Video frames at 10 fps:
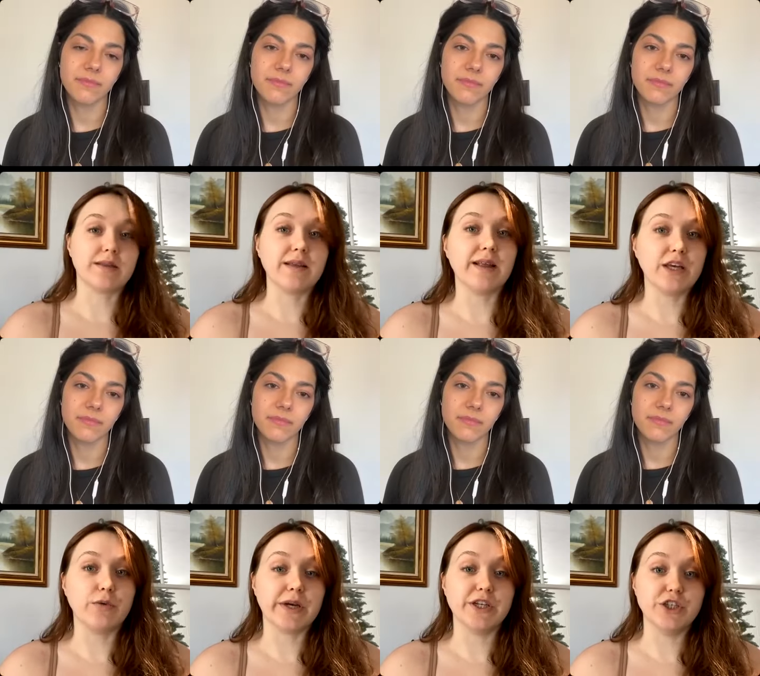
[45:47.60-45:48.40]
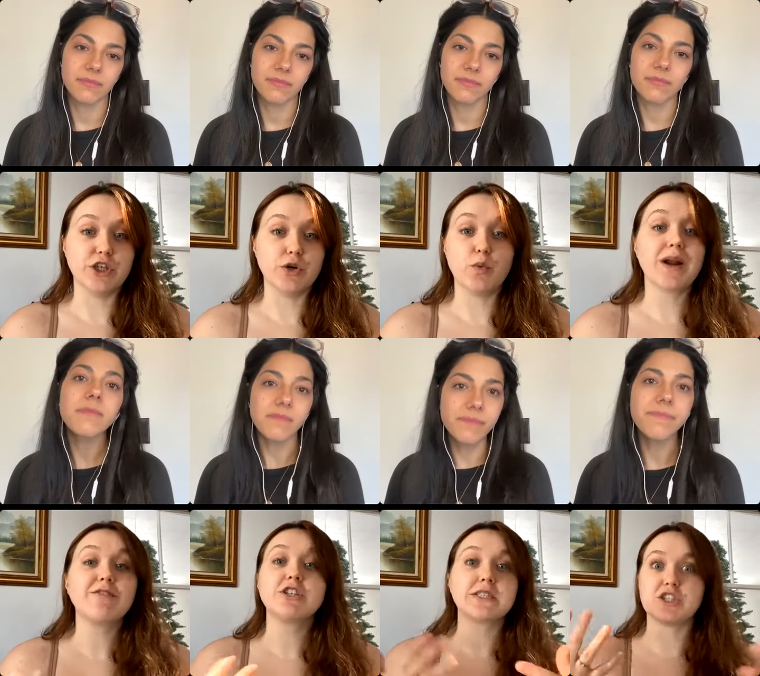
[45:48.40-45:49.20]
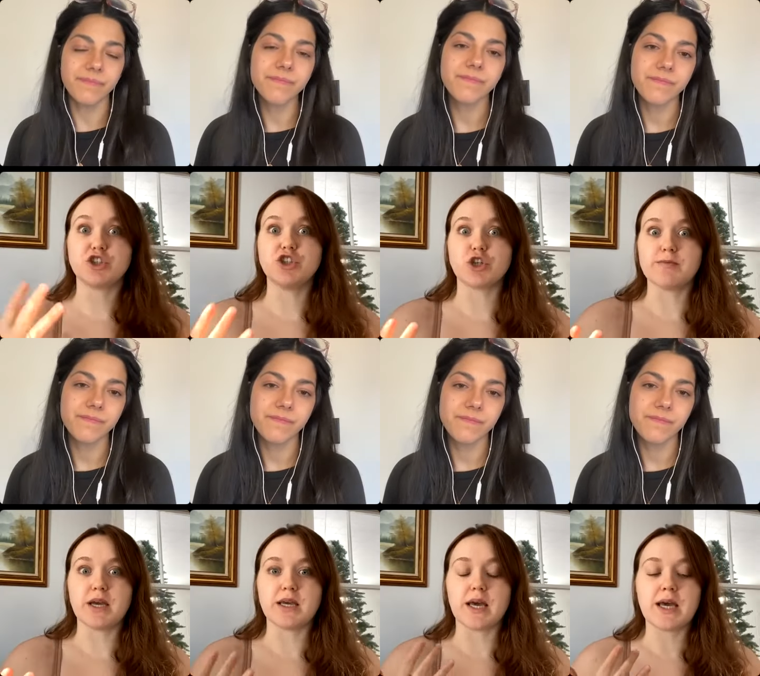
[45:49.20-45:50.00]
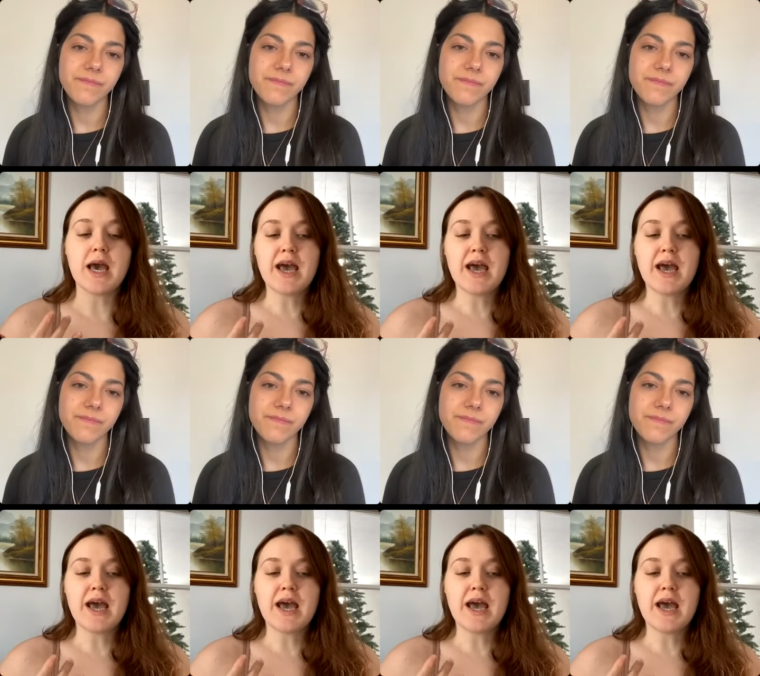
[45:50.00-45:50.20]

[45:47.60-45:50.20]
Speaker 1: thing that you can do, whatever decisions you're making.